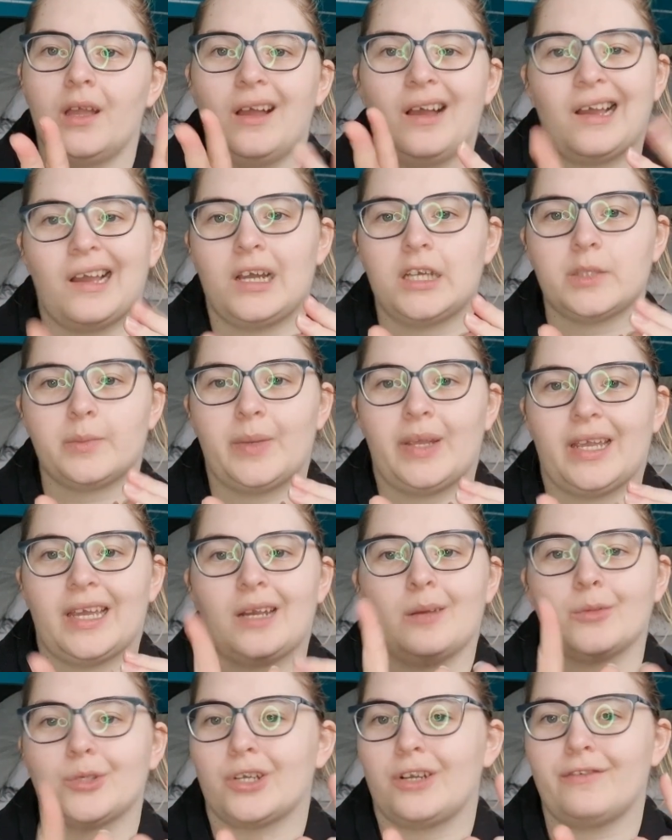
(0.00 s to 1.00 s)
And
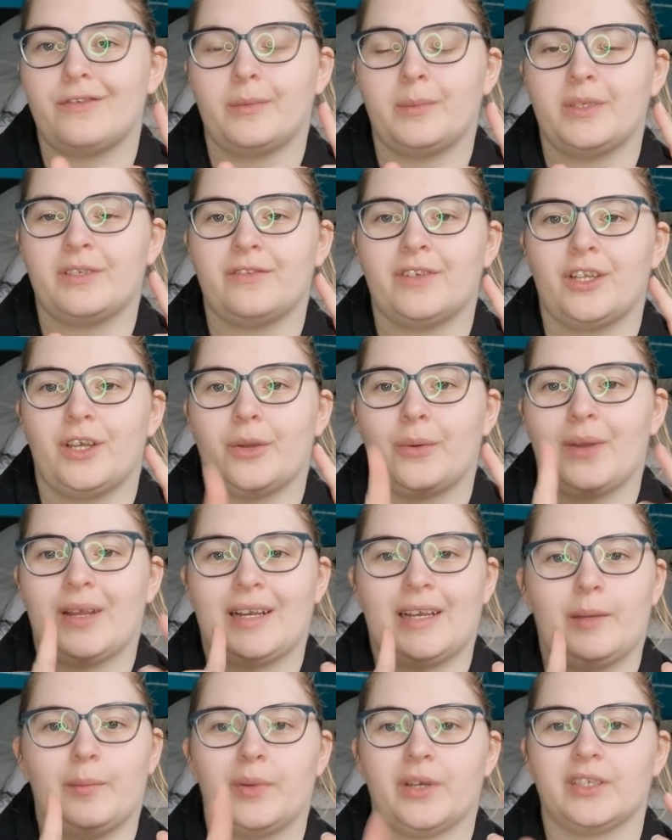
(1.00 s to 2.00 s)
I'm trying to film this video
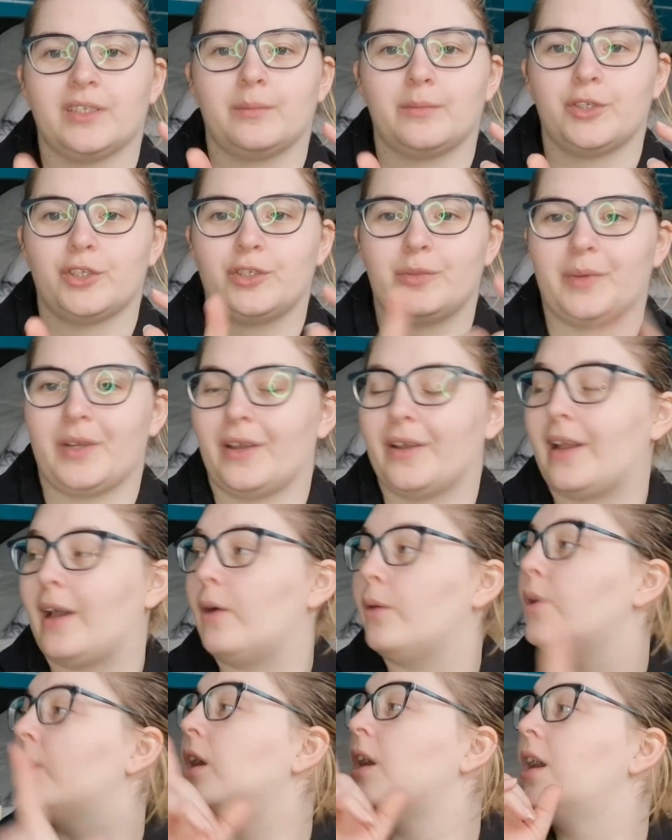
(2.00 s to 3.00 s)
quickly because I'm due to be going
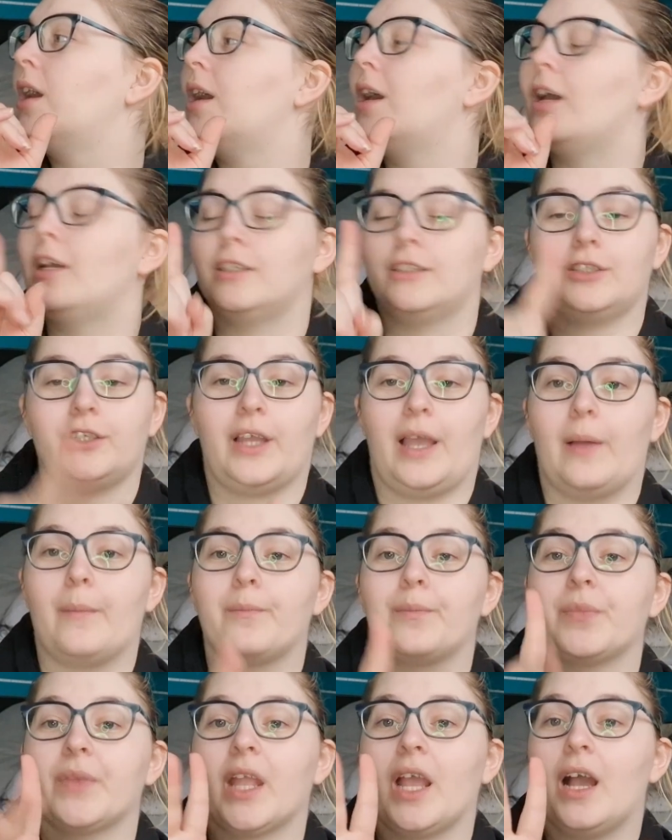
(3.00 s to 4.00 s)
out. So yeah.
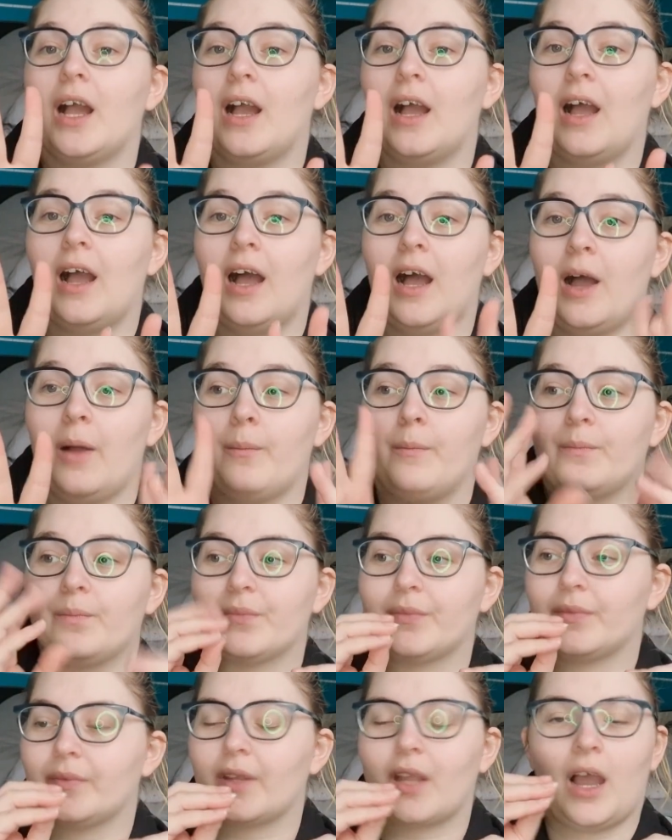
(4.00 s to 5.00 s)

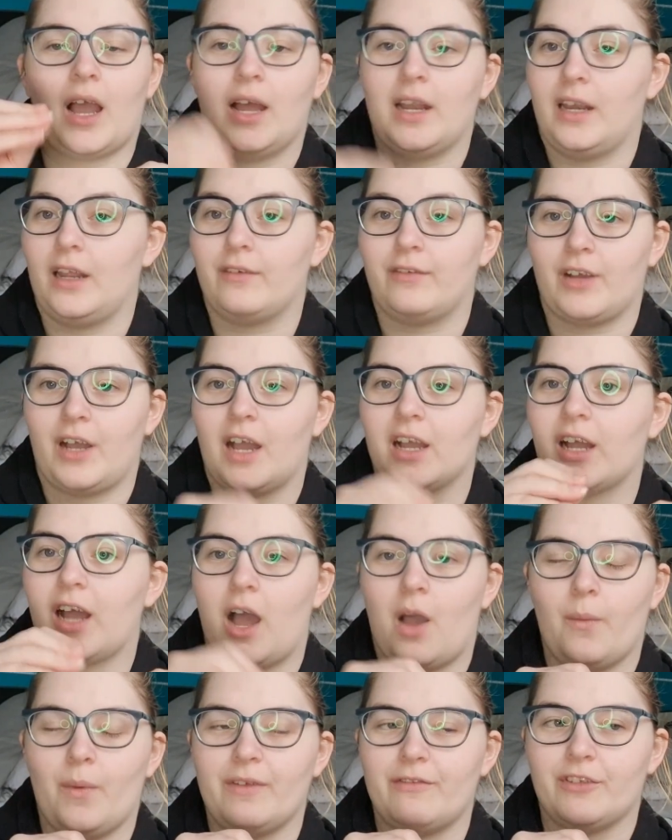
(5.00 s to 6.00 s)
I love her.
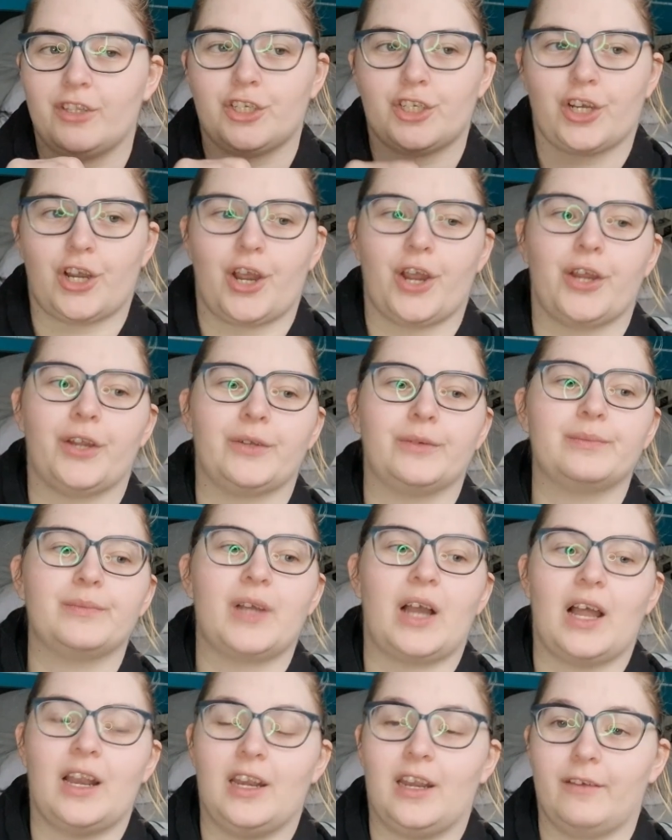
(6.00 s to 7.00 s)
Can't wait for the show.
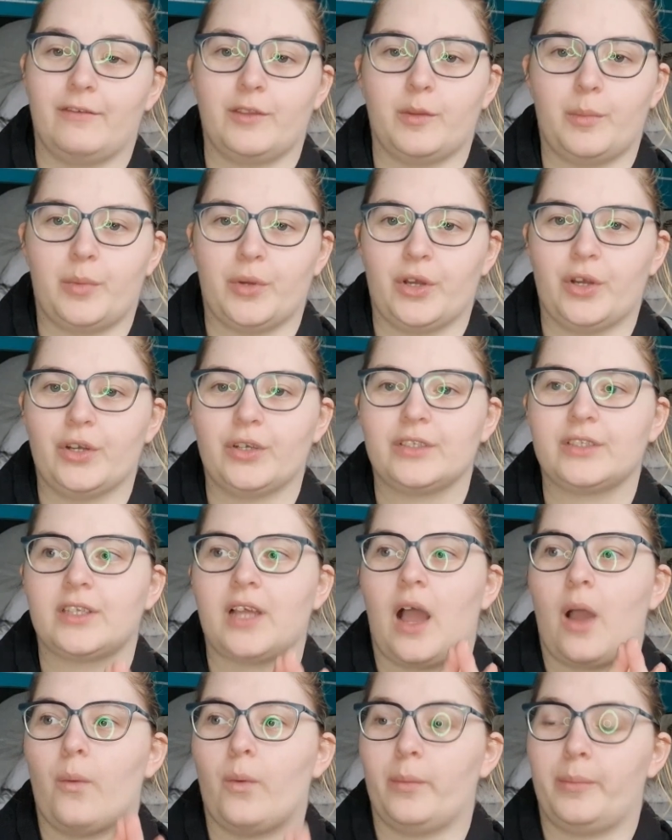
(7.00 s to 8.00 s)
I love the books.
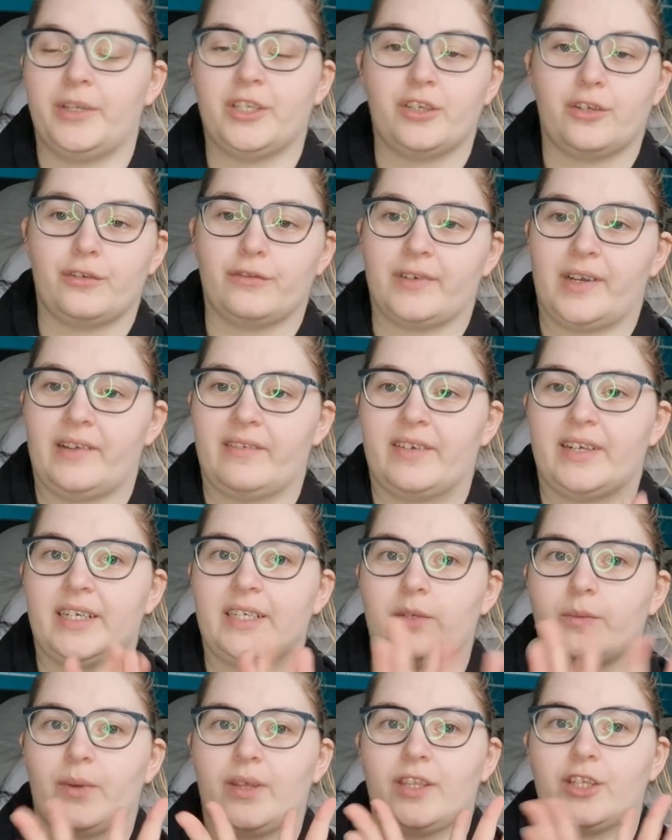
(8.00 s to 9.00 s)
I will be doing a
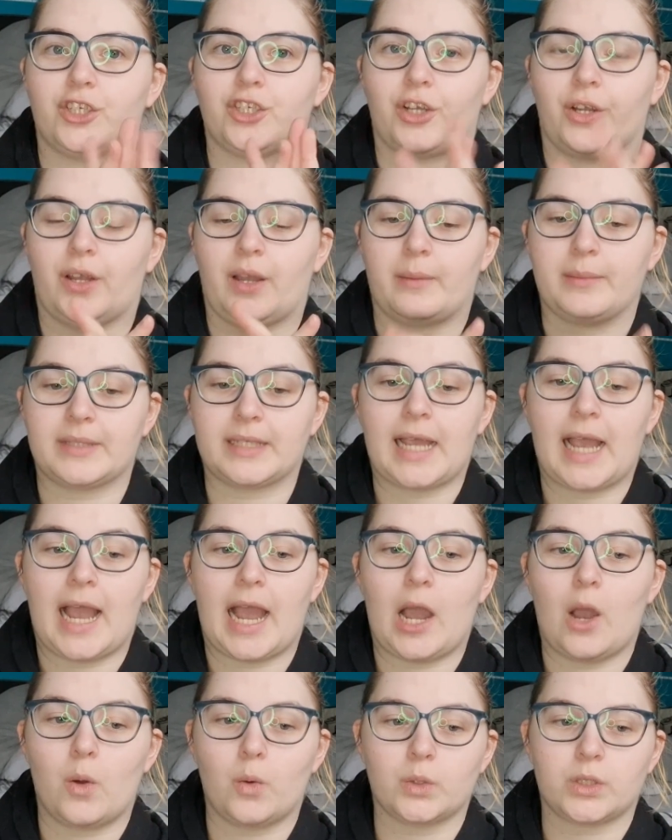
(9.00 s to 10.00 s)
reread when the show comes
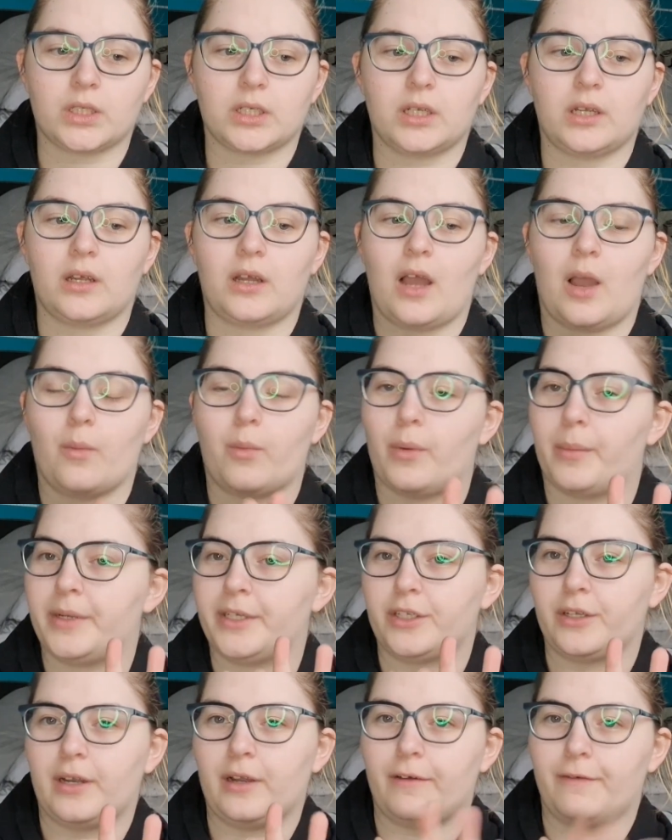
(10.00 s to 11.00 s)
out. I'll probably
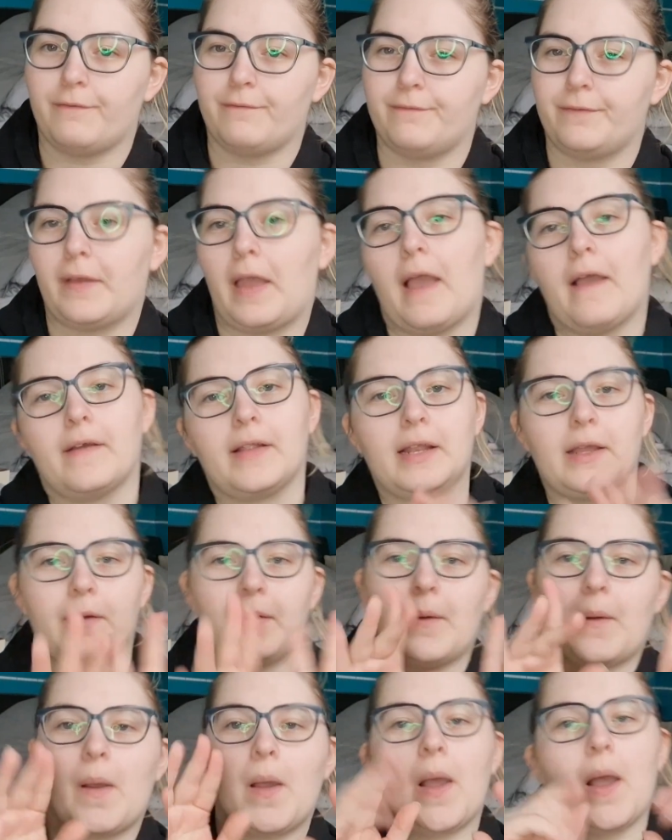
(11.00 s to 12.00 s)
do
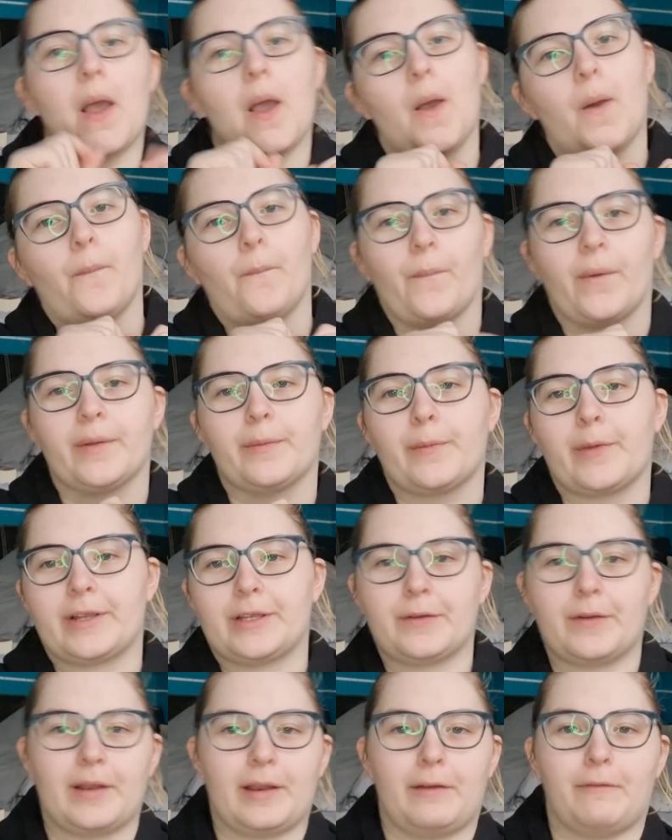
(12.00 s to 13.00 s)
we'll
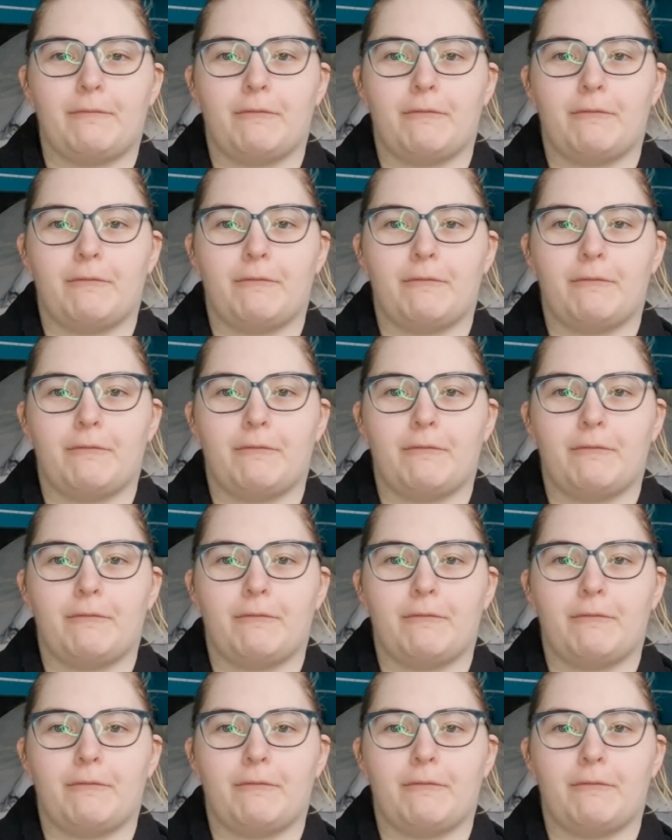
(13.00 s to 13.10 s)
do a little